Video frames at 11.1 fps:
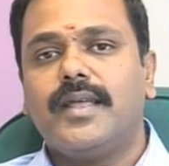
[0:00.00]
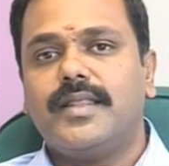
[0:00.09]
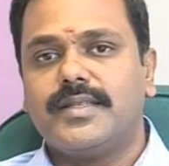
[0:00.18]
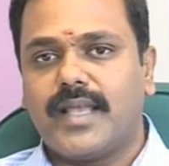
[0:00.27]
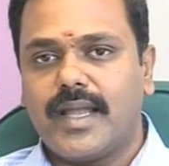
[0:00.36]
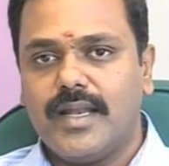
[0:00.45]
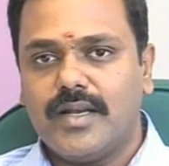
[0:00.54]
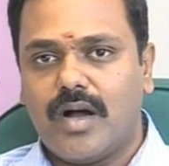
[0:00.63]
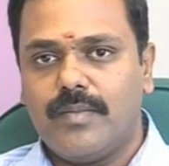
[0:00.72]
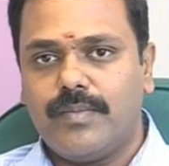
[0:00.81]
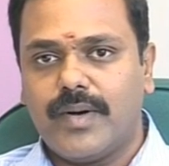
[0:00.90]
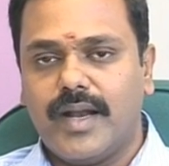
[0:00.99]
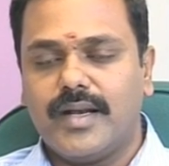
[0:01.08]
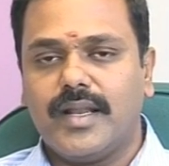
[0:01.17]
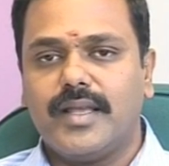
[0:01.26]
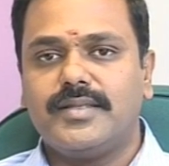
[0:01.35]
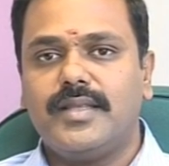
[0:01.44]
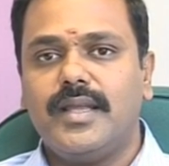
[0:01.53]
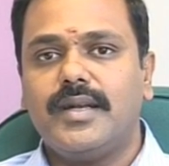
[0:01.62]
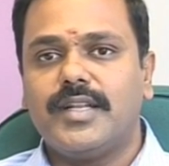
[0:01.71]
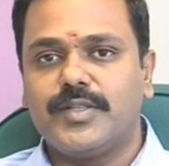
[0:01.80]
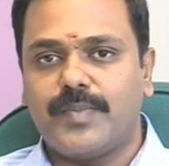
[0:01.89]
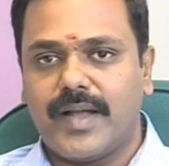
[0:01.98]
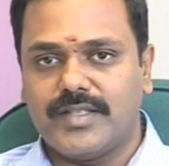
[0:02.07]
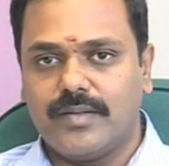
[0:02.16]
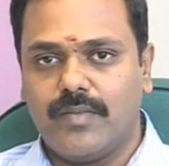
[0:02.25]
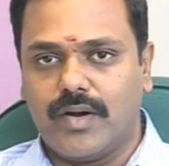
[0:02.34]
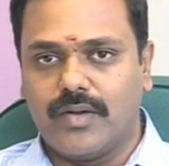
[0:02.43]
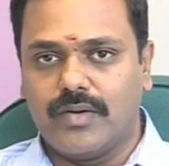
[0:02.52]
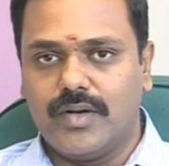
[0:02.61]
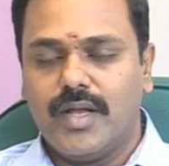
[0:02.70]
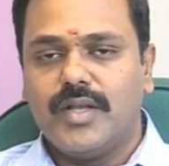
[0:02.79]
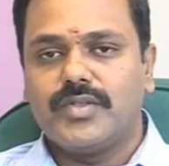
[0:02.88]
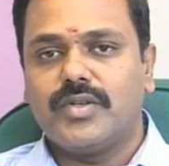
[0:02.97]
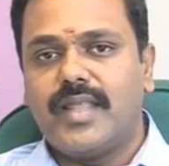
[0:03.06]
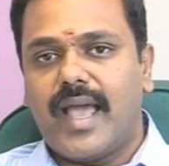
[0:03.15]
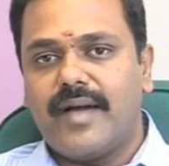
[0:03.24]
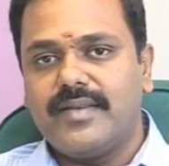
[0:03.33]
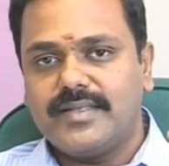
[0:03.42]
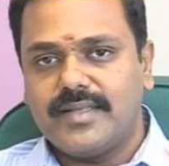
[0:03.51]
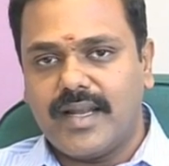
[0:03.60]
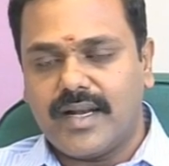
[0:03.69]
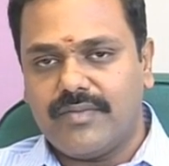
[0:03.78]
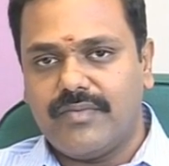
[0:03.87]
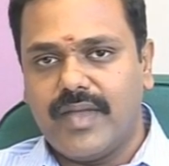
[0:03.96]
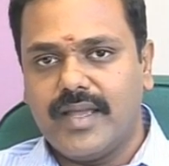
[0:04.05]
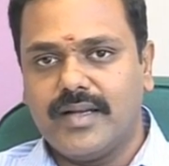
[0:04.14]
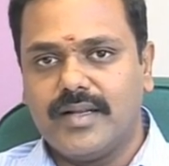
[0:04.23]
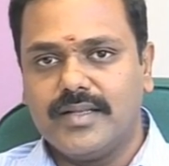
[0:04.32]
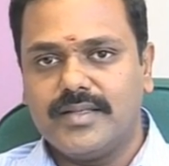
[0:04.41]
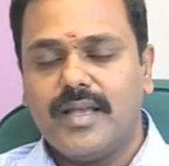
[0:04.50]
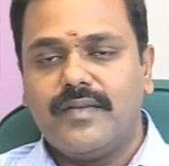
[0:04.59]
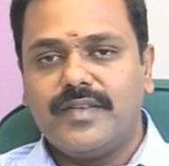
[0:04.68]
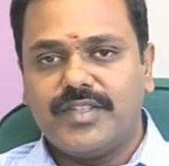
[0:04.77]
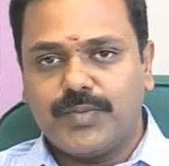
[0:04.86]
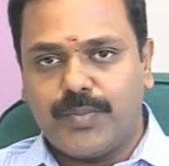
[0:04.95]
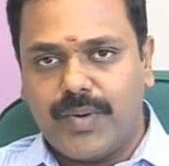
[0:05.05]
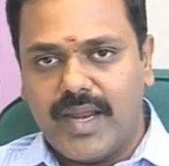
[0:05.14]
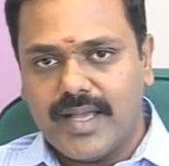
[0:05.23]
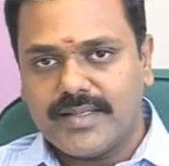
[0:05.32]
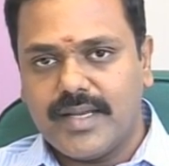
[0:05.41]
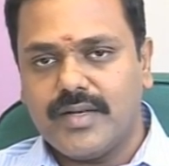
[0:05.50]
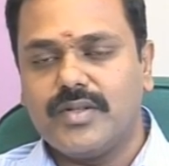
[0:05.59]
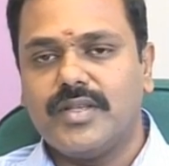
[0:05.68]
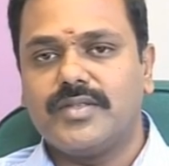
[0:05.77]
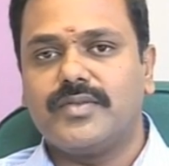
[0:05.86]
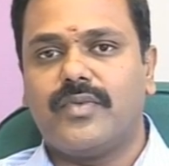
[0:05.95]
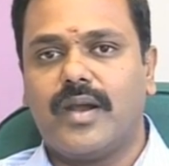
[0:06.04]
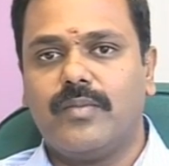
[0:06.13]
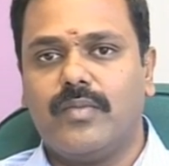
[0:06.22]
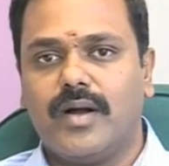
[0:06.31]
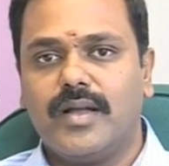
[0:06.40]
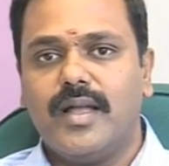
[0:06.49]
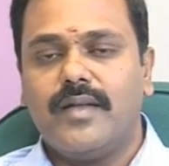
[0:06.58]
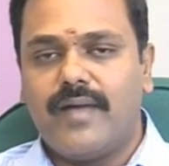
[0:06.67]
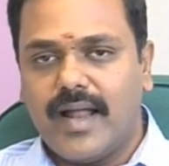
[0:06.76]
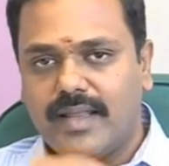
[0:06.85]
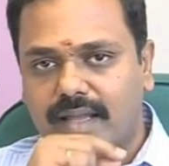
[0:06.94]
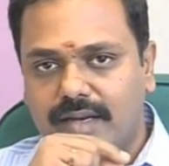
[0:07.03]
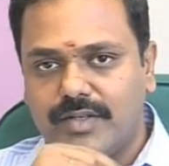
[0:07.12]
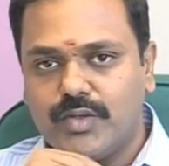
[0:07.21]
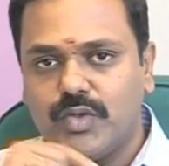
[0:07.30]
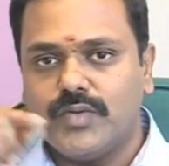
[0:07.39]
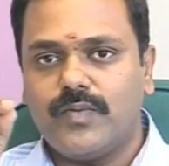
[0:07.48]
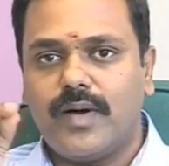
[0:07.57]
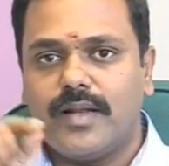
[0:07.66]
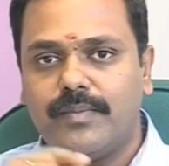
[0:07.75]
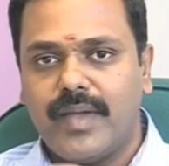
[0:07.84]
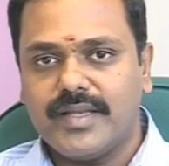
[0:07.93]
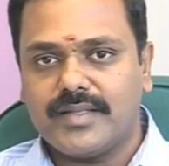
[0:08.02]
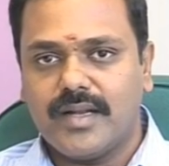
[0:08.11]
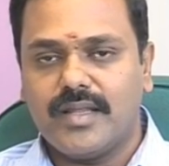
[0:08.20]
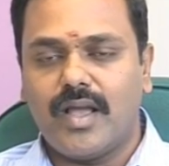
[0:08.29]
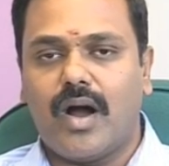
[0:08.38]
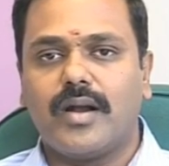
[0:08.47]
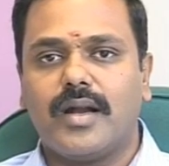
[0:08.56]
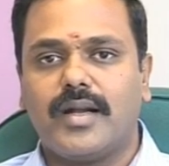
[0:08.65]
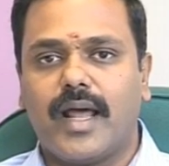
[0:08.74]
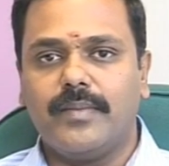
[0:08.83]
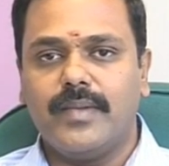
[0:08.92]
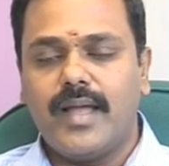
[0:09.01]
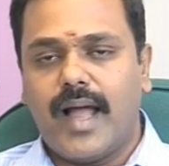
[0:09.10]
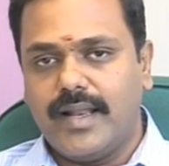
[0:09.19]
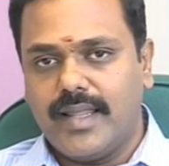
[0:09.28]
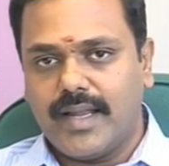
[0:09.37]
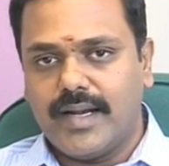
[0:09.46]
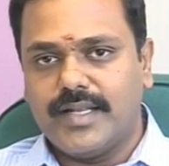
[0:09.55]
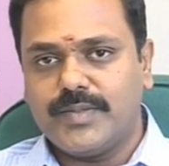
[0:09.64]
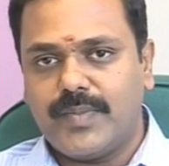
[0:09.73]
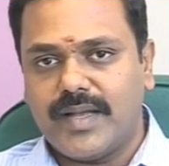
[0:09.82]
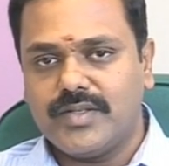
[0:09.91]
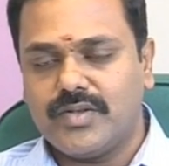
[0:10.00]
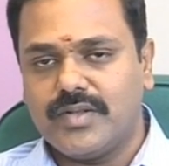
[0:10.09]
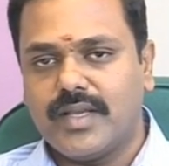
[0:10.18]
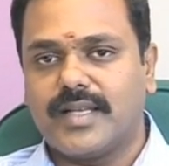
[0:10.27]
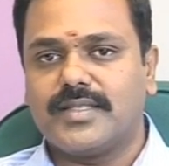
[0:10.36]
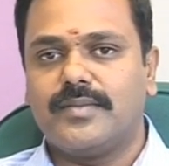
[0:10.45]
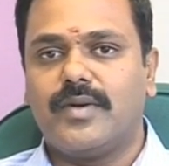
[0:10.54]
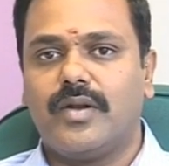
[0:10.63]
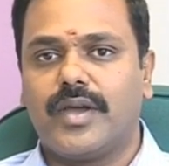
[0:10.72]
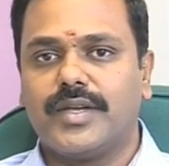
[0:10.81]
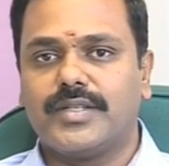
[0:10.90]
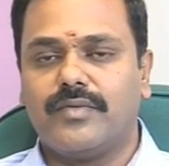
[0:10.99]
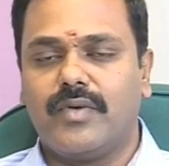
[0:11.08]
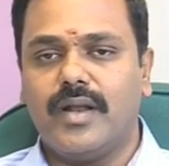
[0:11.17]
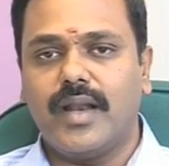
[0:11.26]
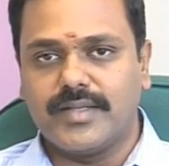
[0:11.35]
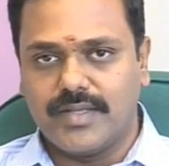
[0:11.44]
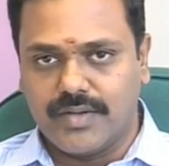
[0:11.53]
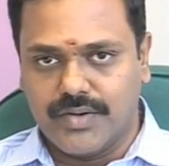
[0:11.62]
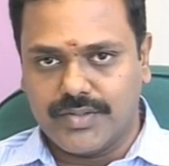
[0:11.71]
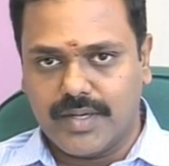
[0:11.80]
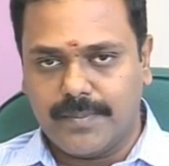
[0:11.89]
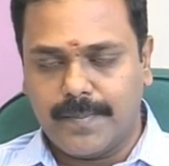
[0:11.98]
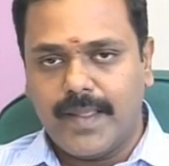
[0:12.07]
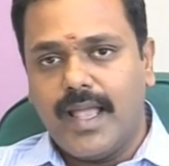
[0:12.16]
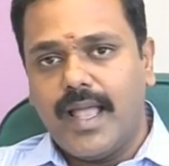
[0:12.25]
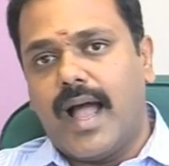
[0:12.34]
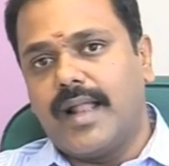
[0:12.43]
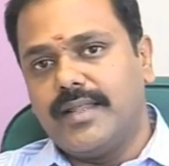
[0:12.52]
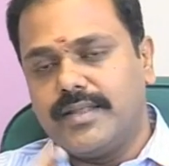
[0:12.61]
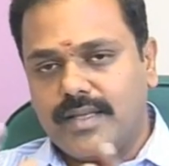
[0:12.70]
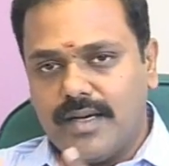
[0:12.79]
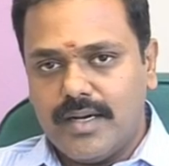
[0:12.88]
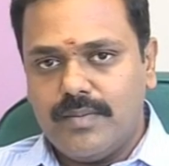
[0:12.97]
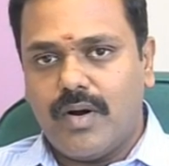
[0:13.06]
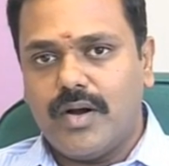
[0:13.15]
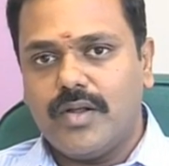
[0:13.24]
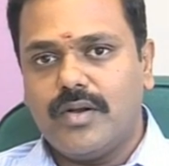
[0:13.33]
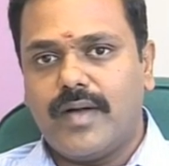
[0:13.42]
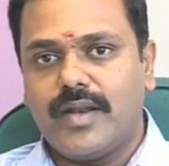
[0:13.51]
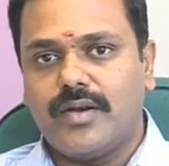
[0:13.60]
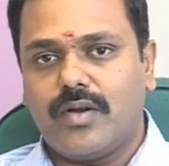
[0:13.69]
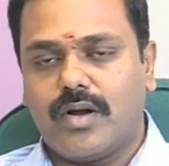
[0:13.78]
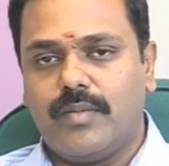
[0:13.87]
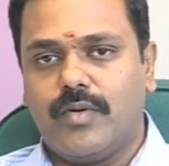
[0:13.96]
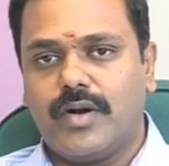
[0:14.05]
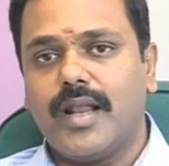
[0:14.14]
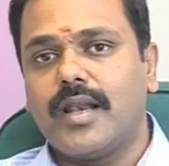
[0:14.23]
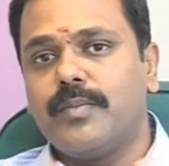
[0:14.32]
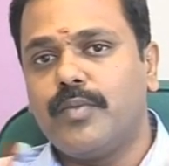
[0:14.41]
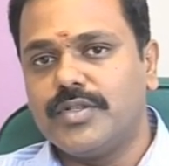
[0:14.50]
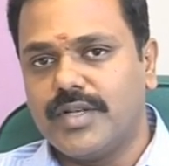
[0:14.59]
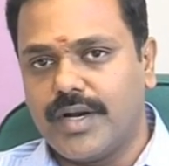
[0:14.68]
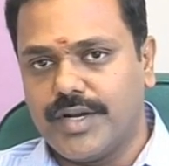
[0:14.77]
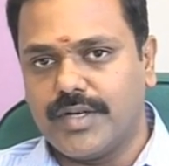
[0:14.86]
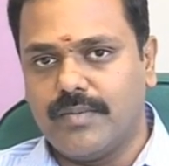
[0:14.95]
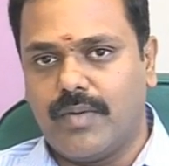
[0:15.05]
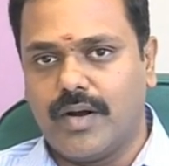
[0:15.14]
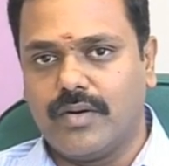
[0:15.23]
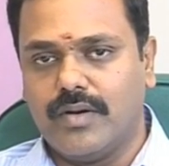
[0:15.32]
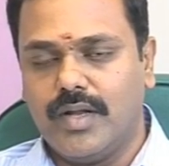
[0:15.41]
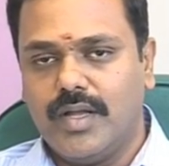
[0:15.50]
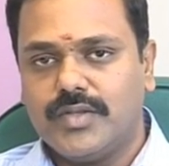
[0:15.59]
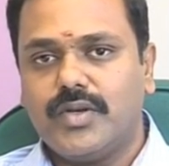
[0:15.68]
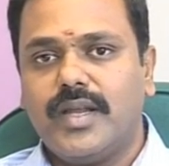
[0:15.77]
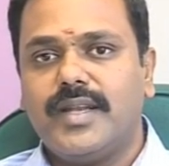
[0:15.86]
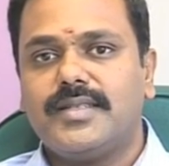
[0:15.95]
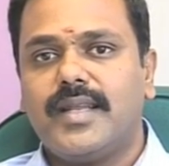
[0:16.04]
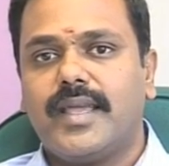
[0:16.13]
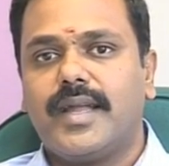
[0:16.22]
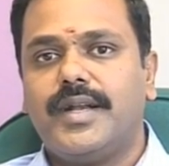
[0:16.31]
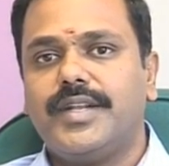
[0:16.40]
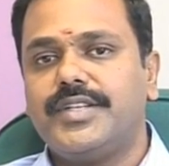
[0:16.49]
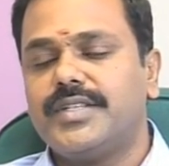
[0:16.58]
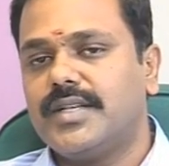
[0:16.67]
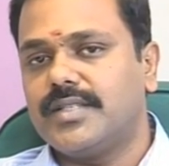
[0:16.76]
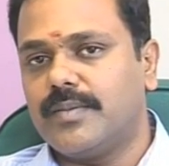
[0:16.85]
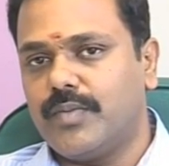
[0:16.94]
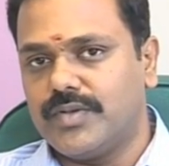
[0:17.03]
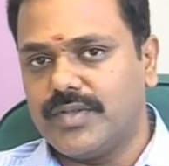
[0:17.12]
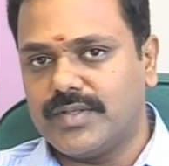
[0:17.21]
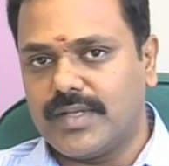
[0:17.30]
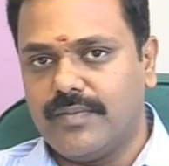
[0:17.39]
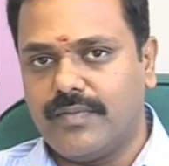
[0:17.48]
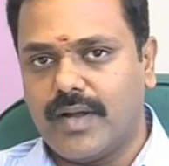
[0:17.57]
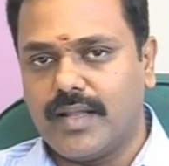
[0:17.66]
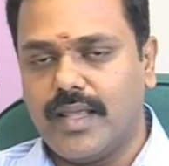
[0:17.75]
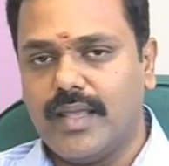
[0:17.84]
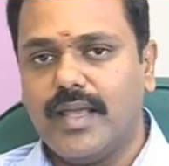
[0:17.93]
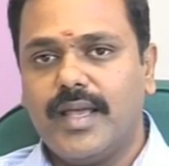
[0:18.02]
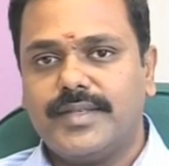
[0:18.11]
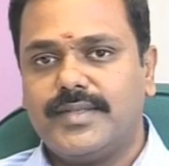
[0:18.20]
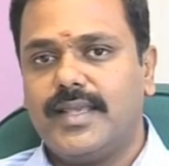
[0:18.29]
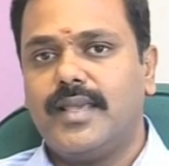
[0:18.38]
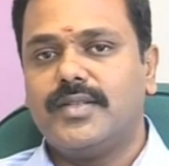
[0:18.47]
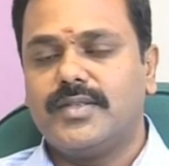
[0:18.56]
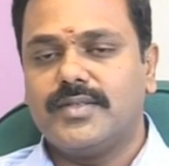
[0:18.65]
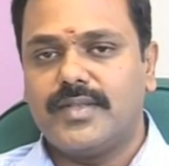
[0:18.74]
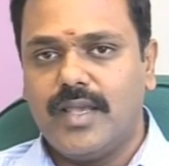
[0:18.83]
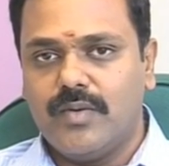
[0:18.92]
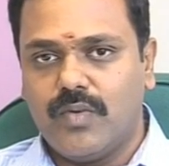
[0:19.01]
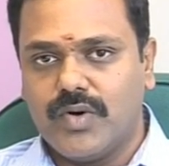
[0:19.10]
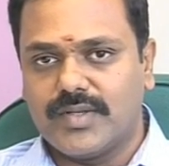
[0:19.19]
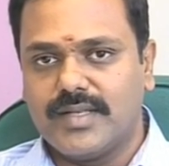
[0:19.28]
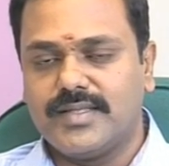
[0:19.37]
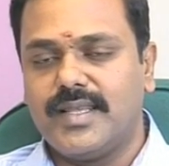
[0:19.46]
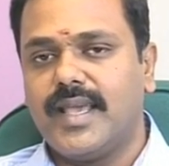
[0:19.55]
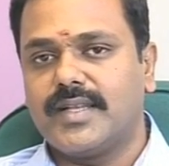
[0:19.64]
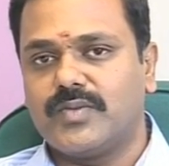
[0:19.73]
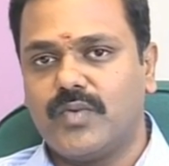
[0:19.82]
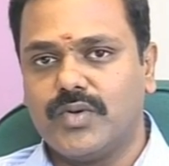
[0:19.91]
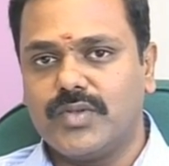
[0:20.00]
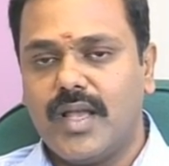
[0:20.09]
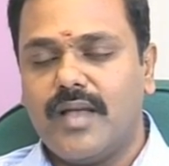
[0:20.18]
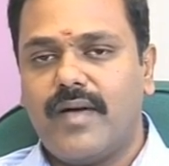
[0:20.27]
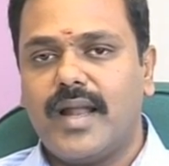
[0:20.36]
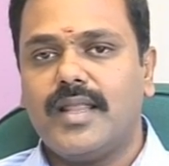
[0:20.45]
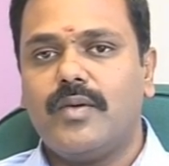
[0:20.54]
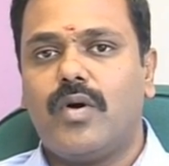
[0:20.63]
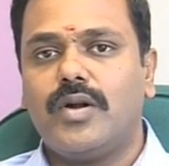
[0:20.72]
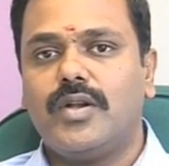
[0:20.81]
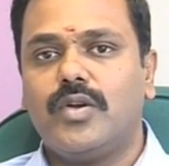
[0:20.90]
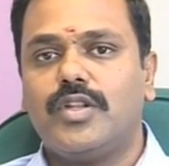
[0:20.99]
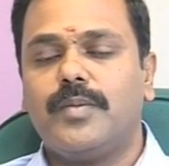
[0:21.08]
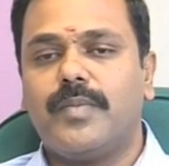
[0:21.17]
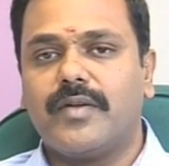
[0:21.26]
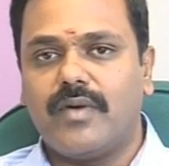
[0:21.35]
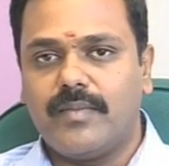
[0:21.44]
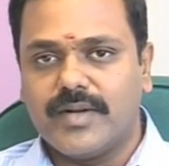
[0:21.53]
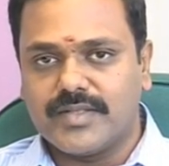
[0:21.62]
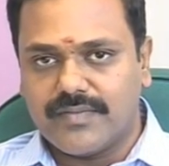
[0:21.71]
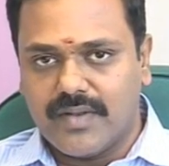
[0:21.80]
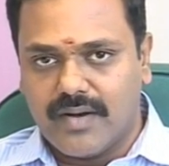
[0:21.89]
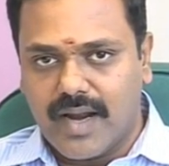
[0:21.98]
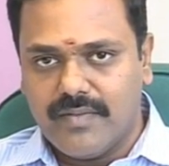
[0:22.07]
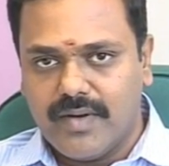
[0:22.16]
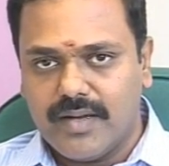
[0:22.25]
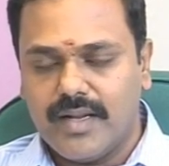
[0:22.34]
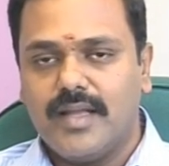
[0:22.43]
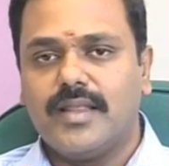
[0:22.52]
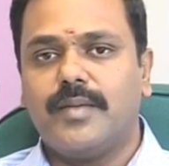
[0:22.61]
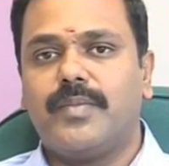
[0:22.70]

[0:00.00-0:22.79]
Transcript: The second component is the dispatching module. So they have a set of vehicles which is pre-assigned to this framework where they can choose for based on the order type and they can dispatch it to the customer location for execution. And the third module where you talk about a report generation module. So it is like a decision support system for the CEOs and CXOs where they want to know the performance of the driver, the